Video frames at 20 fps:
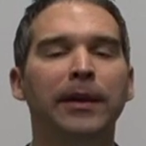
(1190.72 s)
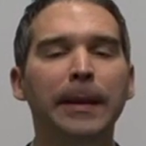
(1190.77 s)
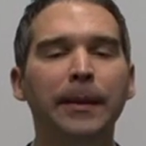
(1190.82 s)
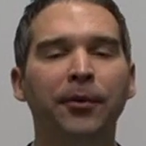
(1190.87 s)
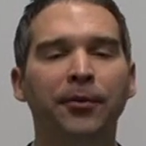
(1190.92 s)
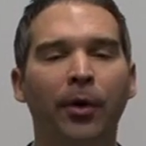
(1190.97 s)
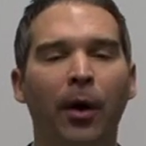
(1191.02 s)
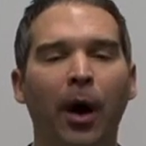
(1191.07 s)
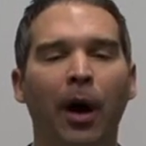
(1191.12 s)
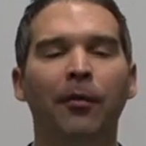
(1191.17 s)
name
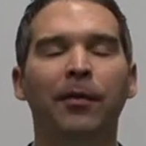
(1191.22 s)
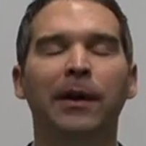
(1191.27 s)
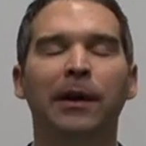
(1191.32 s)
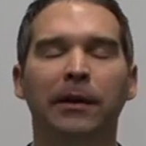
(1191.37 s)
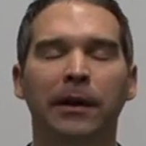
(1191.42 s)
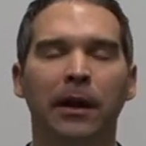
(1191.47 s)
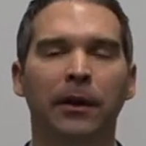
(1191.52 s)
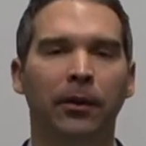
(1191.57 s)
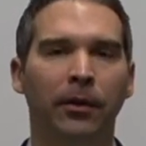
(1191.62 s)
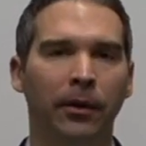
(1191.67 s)
was Harvey
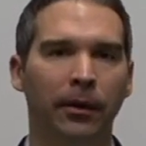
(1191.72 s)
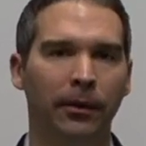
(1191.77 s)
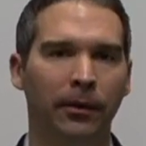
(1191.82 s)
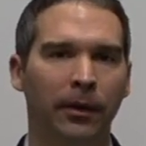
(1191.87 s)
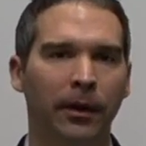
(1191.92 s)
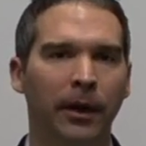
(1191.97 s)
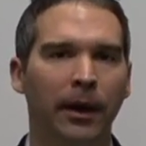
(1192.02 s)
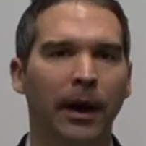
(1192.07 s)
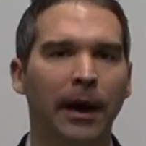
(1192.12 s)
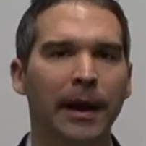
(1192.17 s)
Lillard.
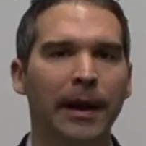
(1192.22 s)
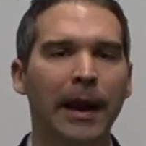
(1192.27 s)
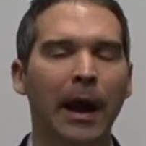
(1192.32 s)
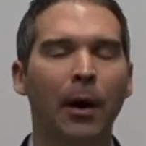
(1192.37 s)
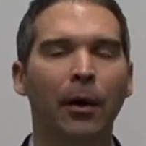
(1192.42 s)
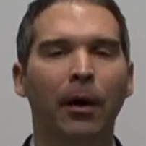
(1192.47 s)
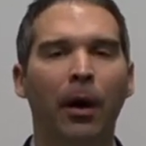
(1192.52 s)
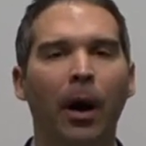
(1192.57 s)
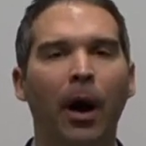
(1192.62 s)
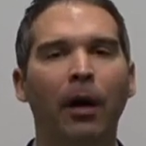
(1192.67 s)

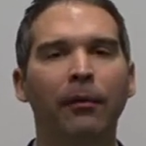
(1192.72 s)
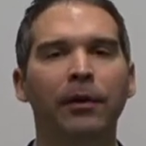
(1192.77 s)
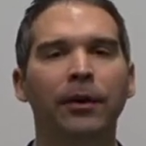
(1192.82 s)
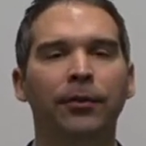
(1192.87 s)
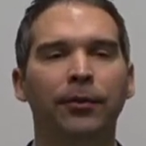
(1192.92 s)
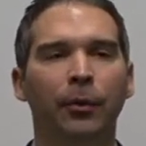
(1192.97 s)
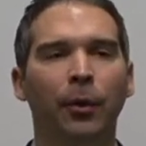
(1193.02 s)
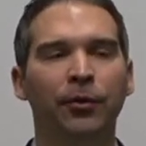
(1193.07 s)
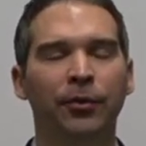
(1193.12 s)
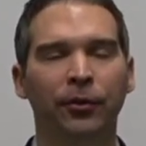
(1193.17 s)
Now, Harvey
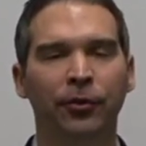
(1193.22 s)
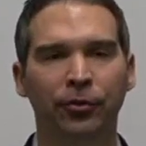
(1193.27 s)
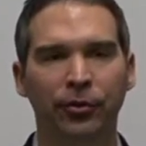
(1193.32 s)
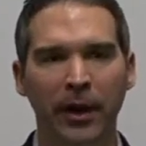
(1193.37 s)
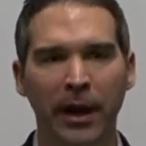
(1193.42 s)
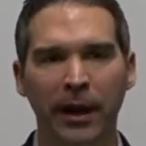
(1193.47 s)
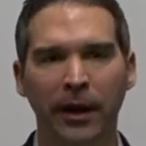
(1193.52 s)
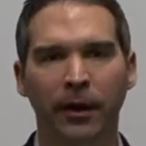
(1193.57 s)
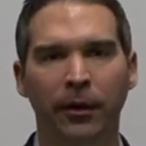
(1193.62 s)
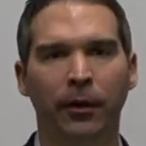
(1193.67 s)
was a
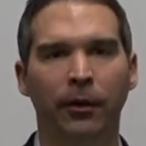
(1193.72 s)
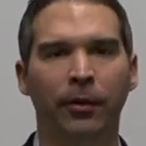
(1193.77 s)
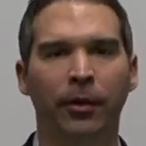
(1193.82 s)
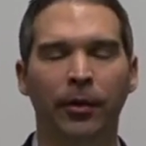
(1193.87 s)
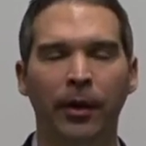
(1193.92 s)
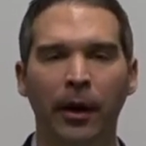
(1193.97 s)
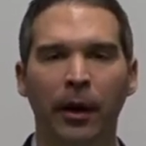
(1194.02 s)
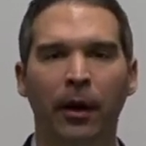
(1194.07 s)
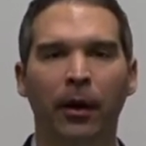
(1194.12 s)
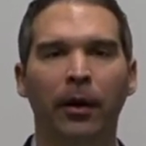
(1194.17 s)
janitor
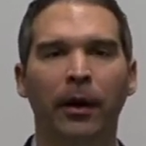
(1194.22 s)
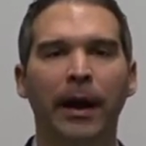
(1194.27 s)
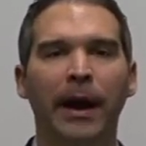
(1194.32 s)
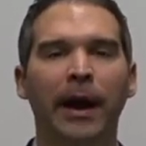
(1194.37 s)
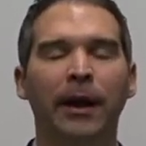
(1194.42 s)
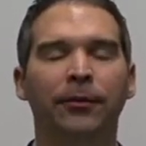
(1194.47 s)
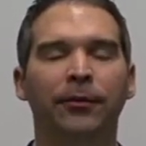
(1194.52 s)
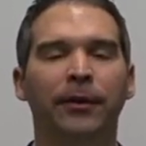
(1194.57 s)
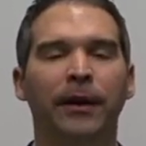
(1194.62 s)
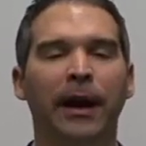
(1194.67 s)
there
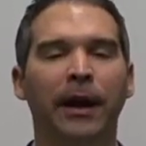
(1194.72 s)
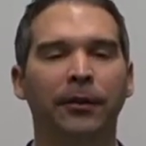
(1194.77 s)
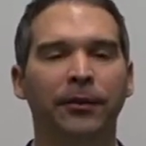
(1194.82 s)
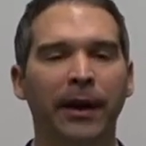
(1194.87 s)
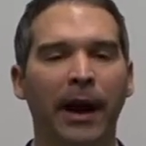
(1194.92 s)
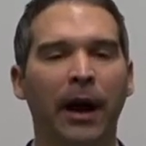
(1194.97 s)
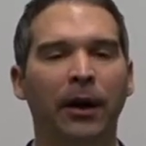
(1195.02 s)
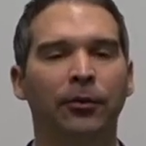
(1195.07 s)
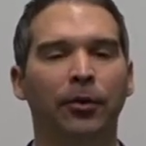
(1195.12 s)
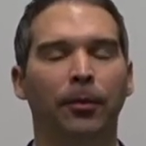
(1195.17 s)
at
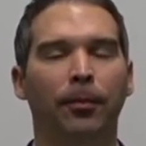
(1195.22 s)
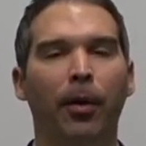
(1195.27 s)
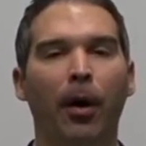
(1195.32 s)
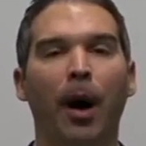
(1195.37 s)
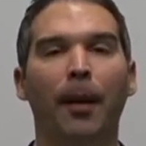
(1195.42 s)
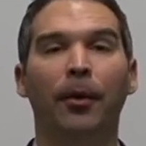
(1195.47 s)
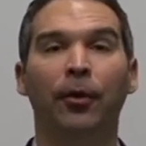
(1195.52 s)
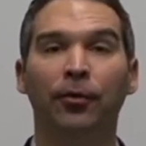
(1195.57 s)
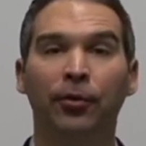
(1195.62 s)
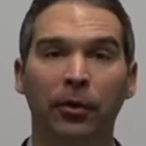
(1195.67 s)
Dr.
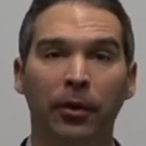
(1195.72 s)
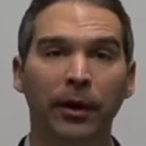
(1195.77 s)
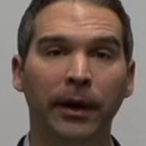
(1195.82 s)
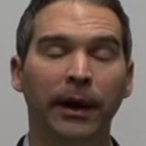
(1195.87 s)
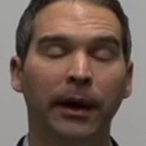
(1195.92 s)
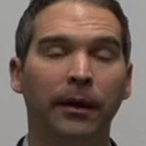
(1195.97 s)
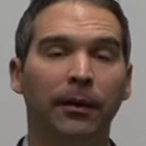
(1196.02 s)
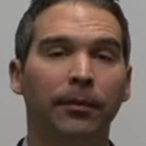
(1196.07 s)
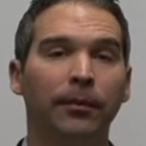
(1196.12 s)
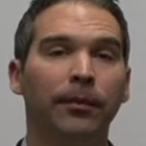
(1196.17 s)
Palmer's
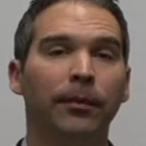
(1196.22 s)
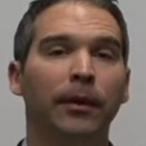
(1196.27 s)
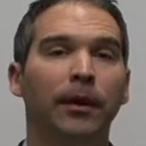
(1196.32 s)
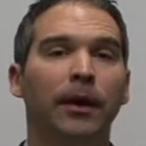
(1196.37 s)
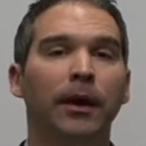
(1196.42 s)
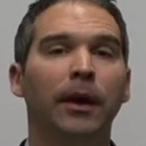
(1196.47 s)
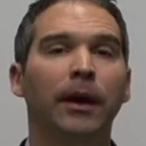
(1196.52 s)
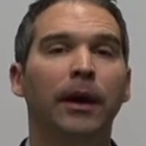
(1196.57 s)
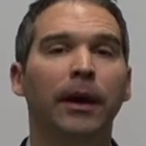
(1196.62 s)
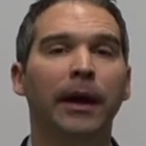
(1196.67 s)
clinic.
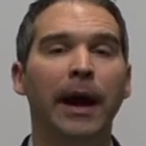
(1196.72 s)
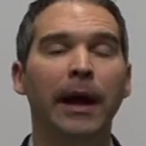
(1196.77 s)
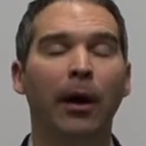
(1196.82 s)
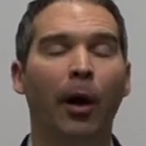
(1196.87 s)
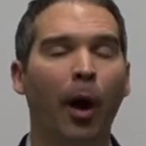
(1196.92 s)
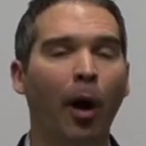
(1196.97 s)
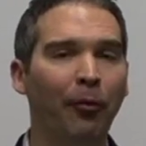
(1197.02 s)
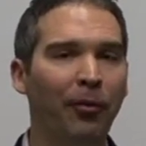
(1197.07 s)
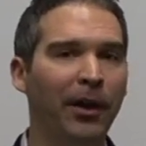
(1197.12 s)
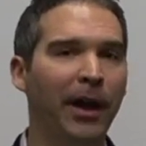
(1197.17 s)
And
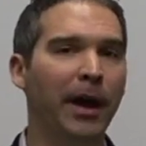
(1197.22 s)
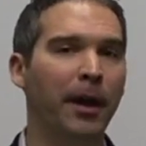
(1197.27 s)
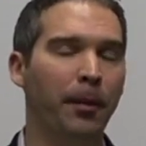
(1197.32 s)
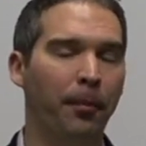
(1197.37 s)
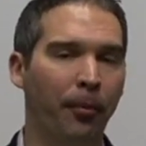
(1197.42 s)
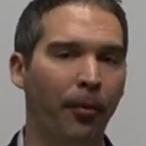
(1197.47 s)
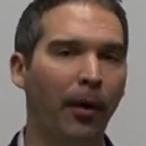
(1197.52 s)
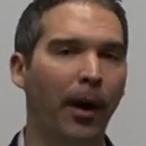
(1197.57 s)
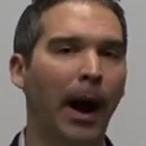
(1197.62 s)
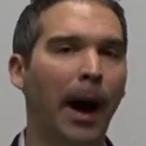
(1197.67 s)
Harvey had a
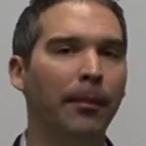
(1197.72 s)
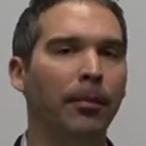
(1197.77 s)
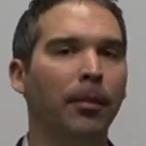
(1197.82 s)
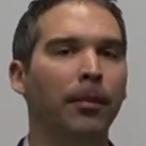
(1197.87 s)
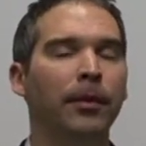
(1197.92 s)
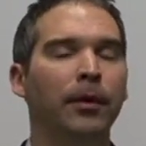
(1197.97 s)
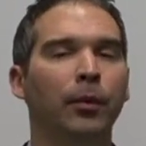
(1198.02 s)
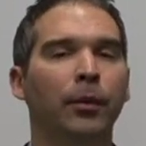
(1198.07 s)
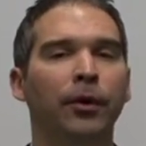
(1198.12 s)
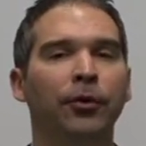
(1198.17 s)

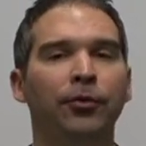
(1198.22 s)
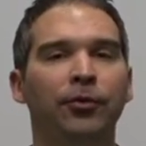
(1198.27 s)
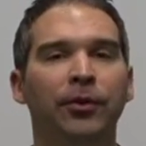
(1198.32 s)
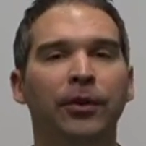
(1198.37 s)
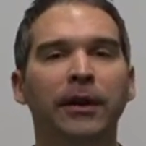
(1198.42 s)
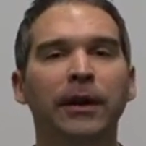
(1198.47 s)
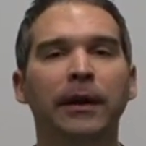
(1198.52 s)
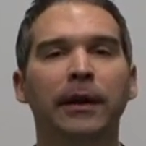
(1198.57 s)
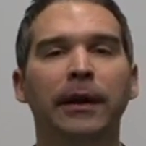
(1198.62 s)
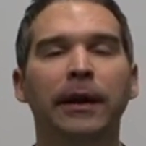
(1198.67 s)
problem in which
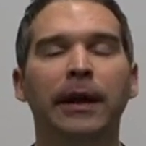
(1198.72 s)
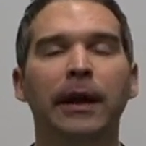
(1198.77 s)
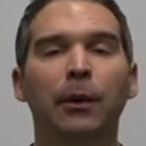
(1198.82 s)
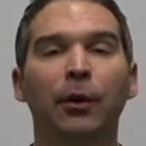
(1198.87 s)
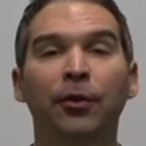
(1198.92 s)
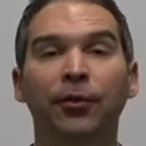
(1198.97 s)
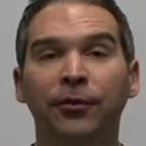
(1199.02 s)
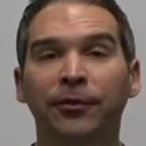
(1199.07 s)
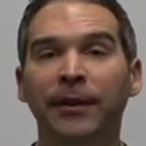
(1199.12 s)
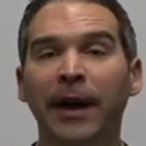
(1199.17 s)
he
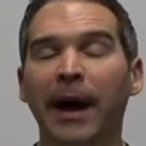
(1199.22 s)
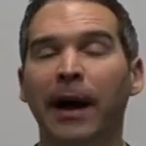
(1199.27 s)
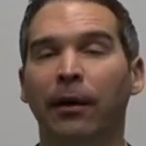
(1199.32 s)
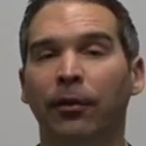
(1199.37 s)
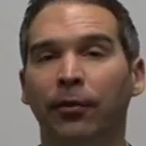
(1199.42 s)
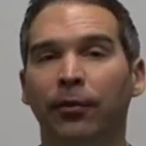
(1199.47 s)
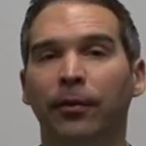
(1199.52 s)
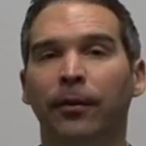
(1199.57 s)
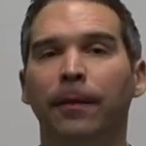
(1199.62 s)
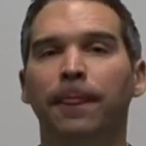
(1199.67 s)
was
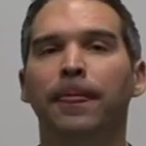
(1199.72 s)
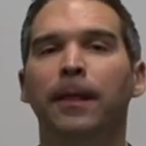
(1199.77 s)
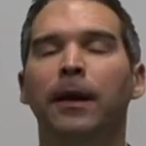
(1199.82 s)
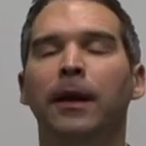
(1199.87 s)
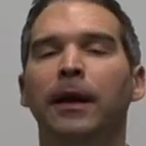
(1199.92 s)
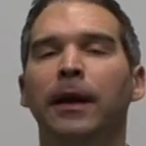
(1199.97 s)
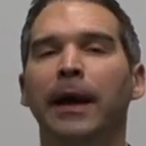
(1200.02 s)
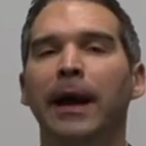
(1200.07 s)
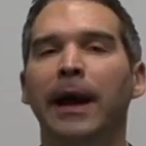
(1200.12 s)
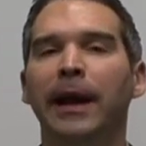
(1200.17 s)
deaf.
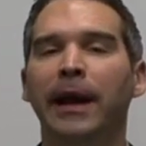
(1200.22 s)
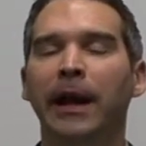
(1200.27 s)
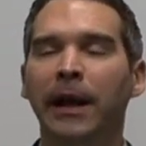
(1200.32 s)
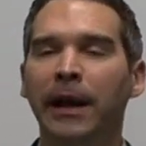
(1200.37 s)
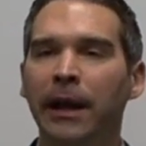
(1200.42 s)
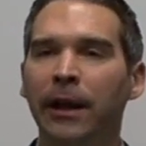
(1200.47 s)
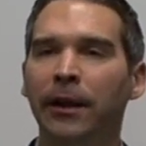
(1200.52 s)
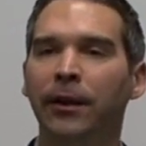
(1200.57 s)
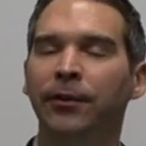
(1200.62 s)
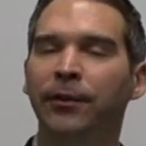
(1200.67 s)
And in
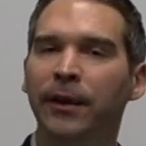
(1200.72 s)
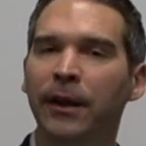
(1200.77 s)
his